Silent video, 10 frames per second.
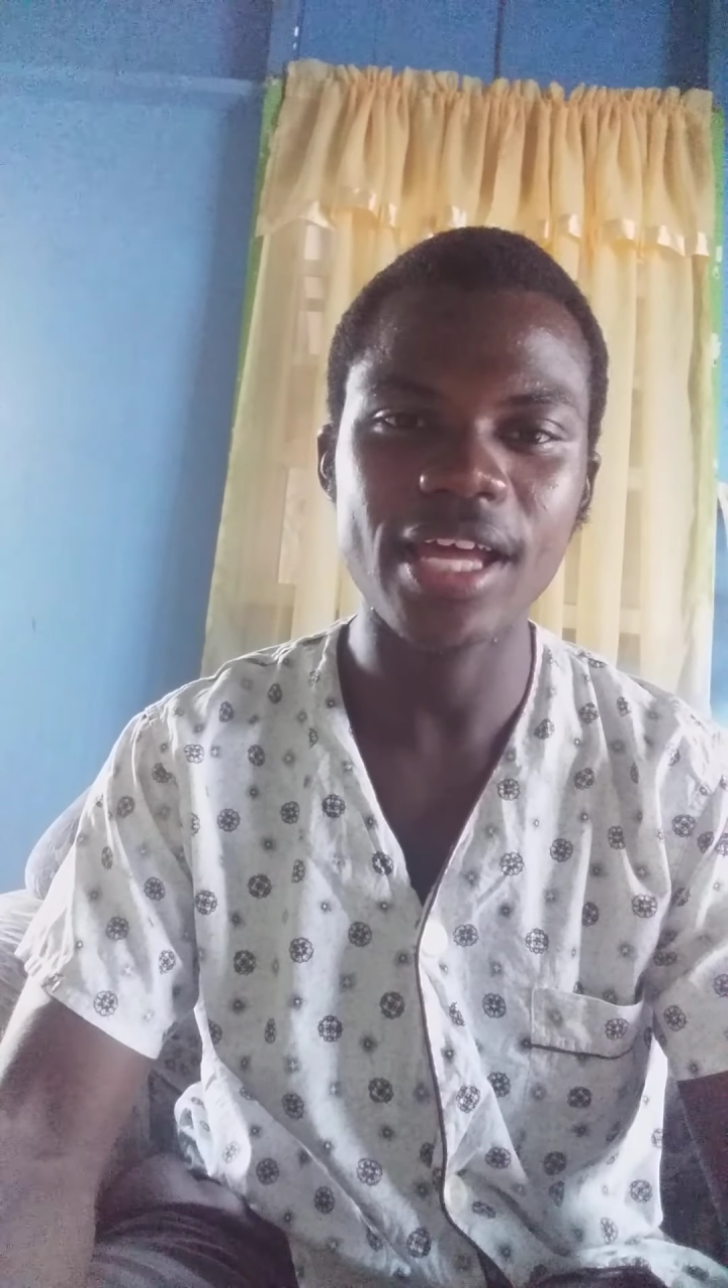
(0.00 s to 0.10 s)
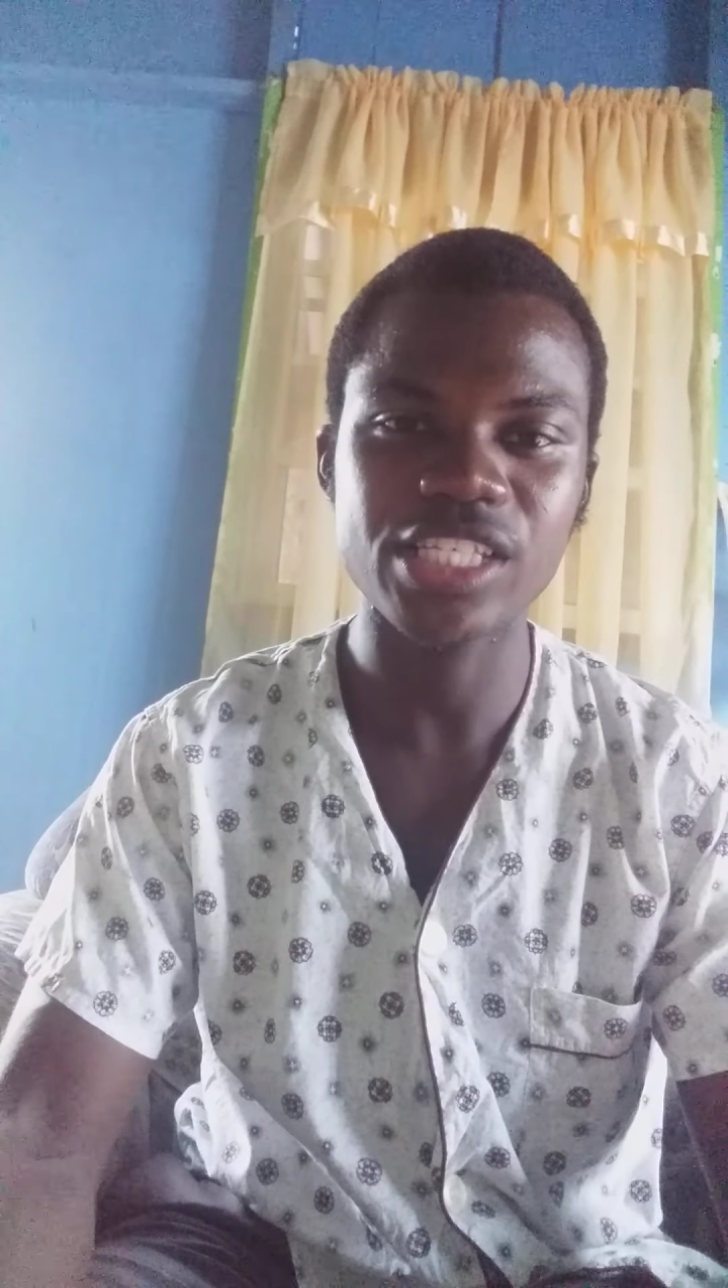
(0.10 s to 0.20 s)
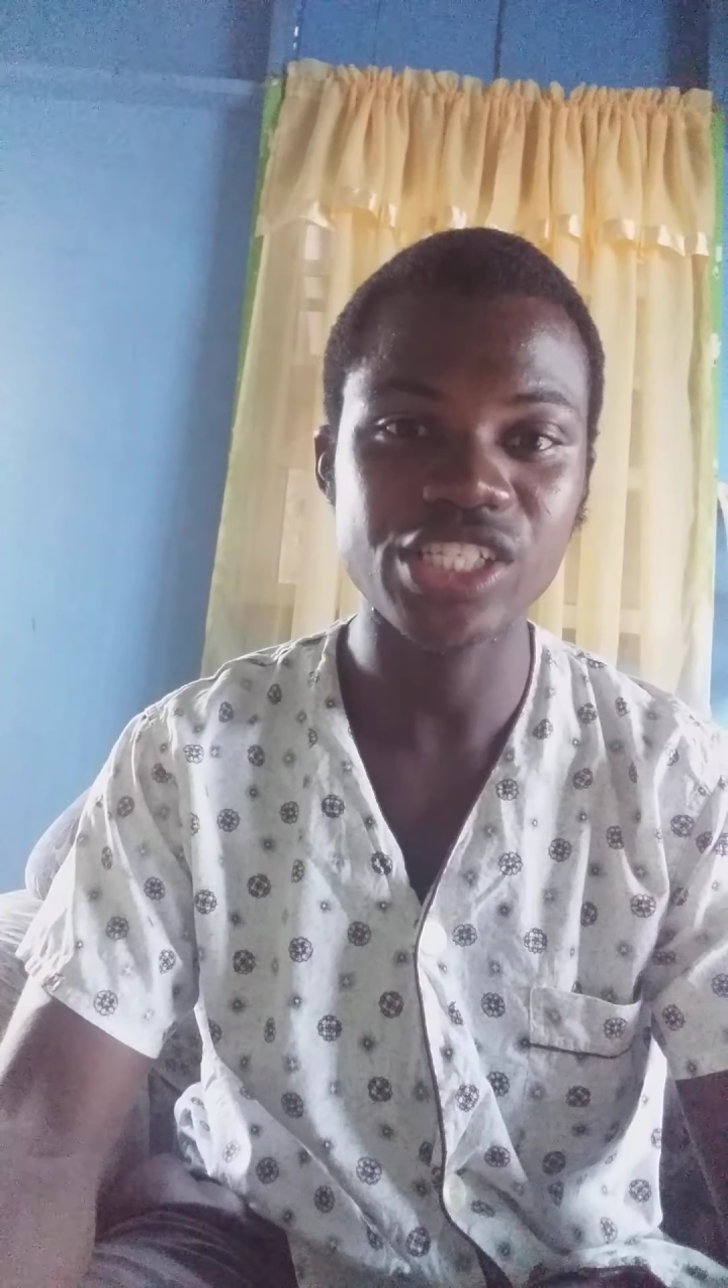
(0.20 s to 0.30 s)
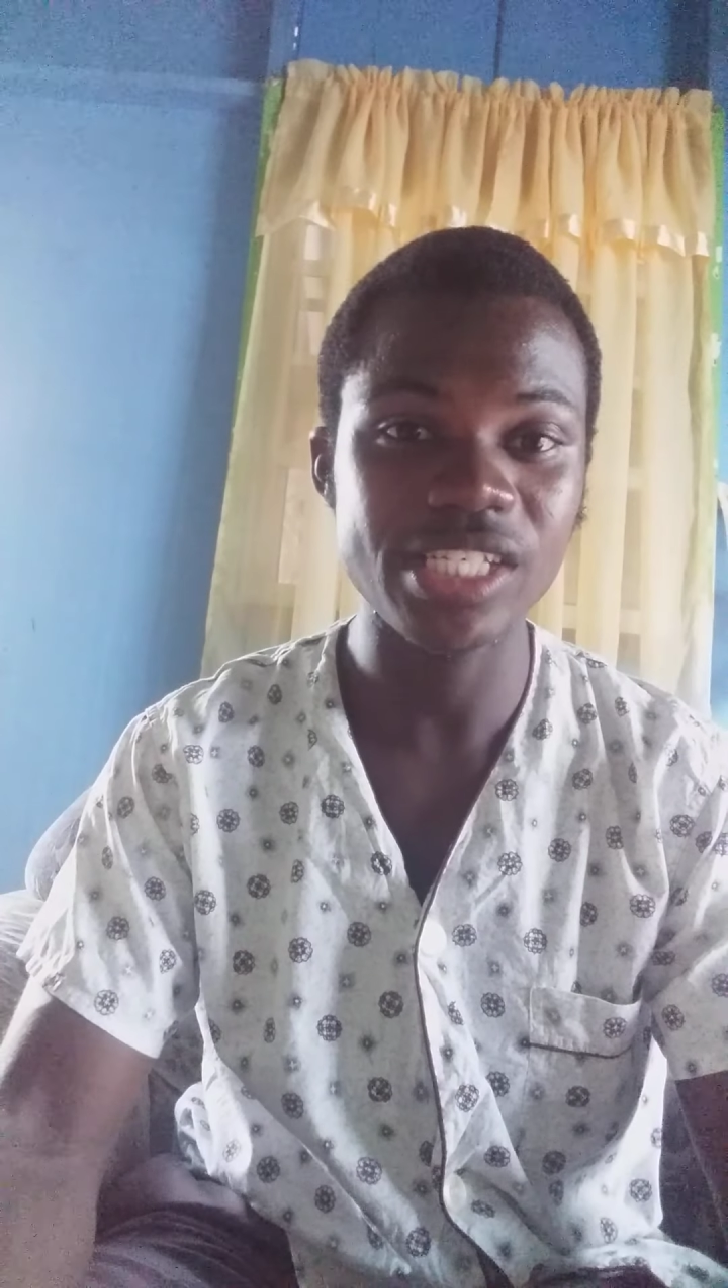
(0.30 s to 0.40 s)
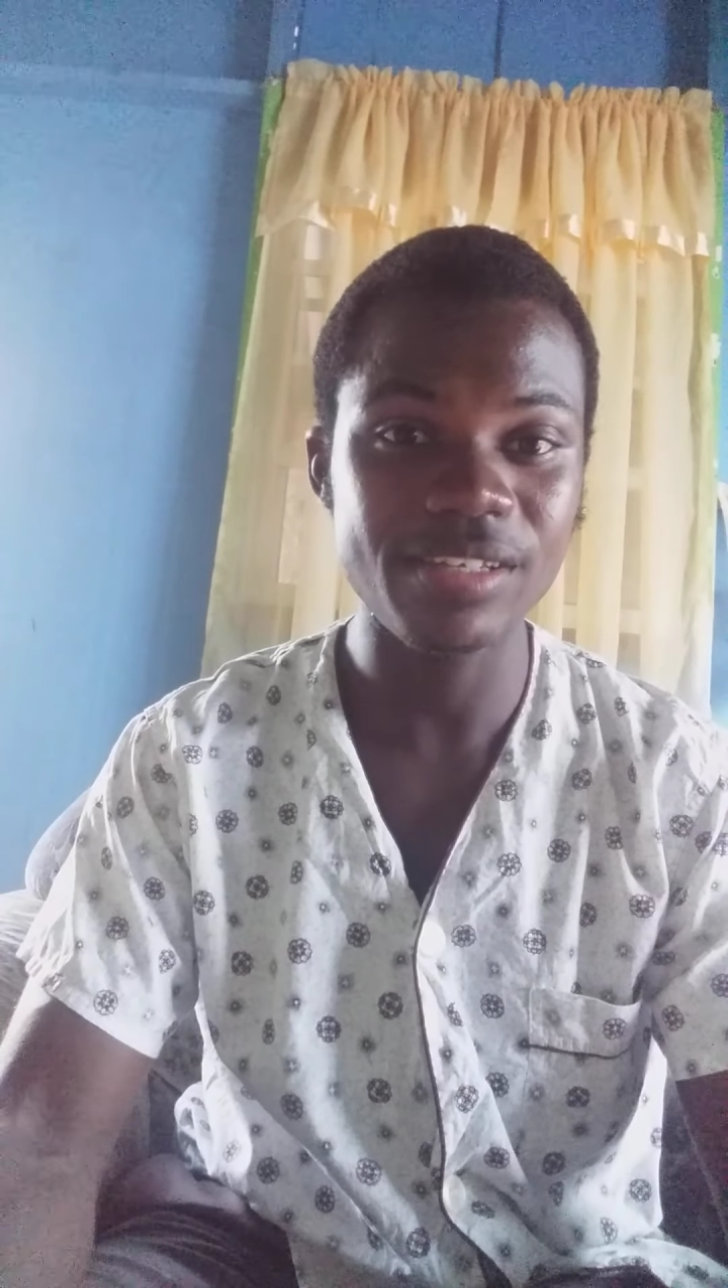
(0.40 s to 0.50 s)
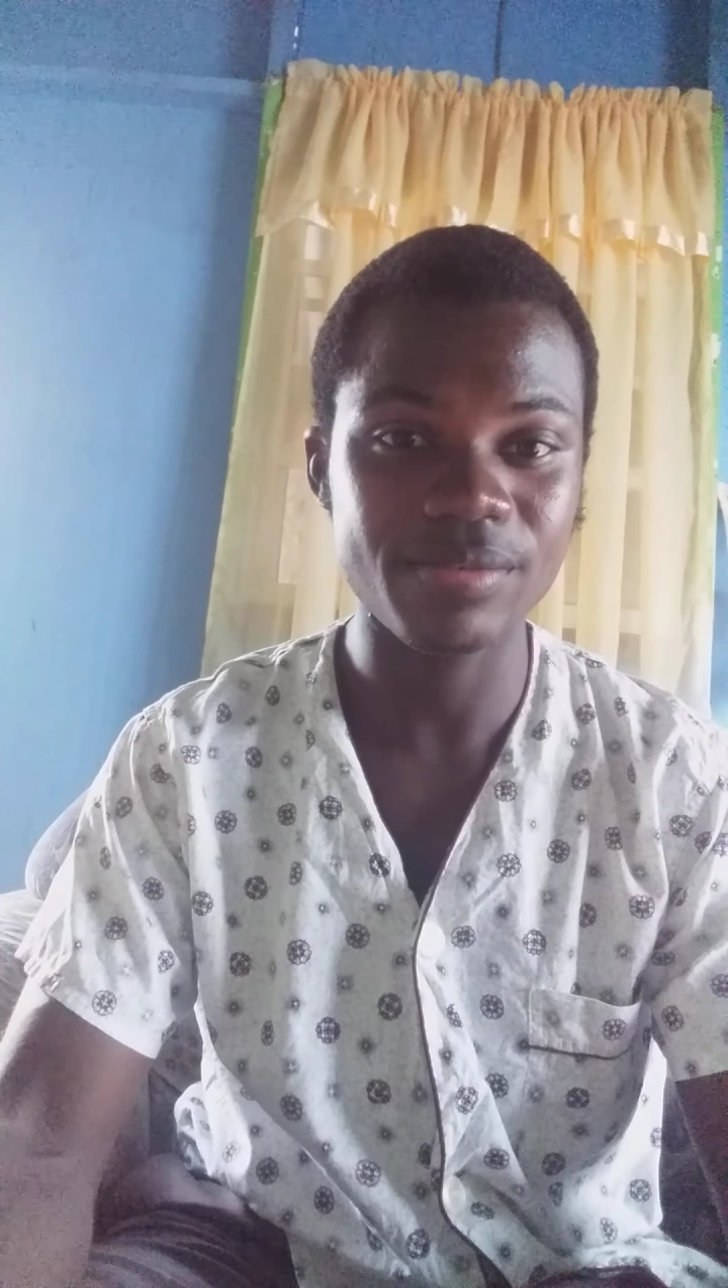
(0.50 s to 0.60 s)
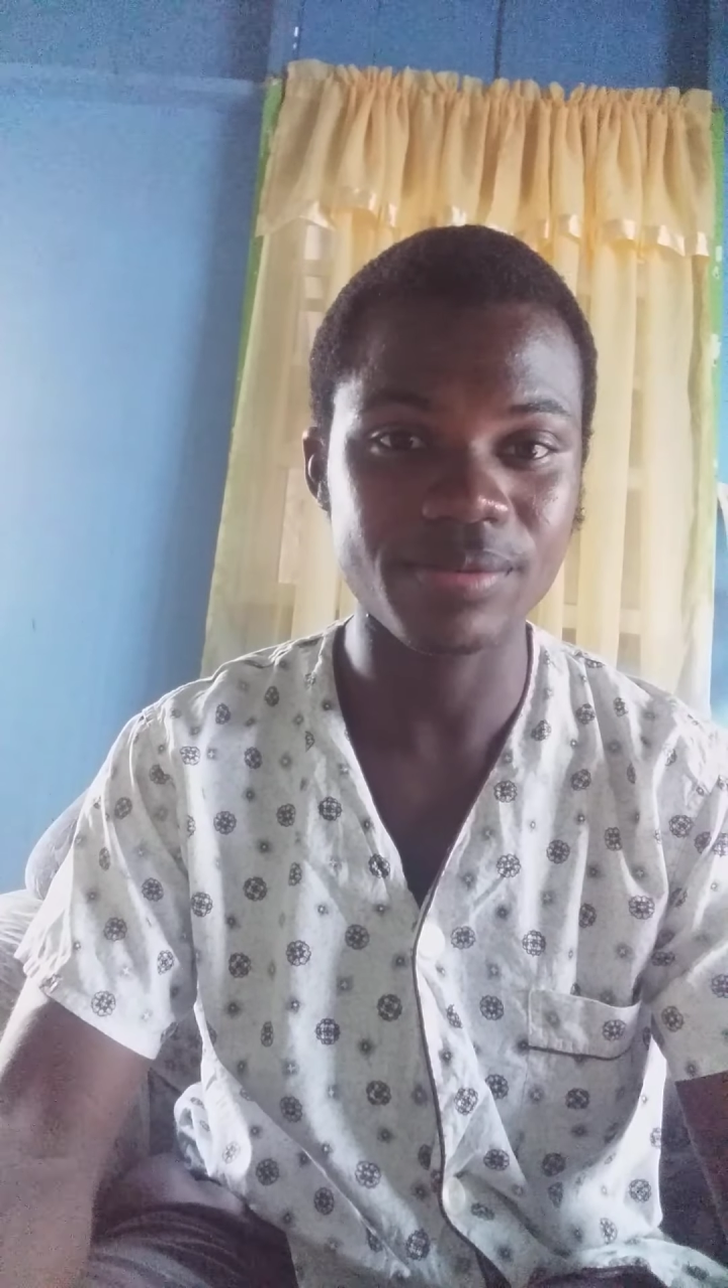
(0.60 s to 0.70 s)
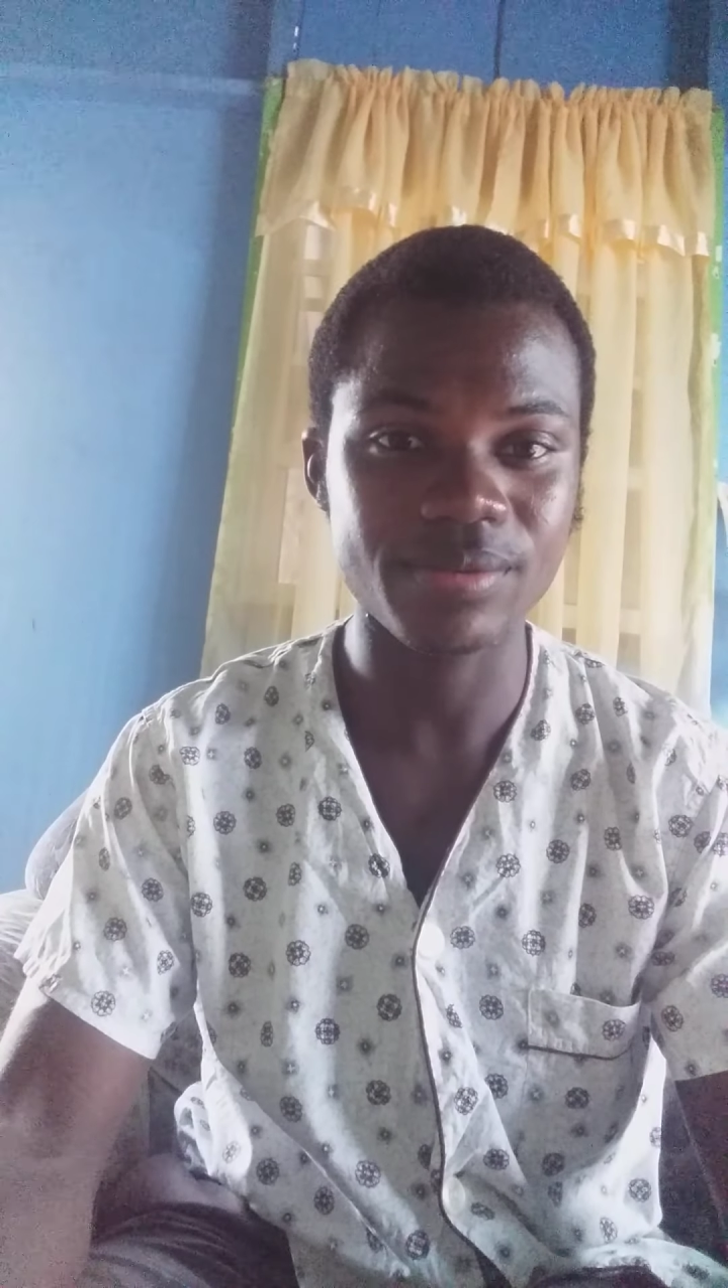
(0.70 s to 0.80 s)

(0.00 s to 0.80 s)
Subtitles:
achieve?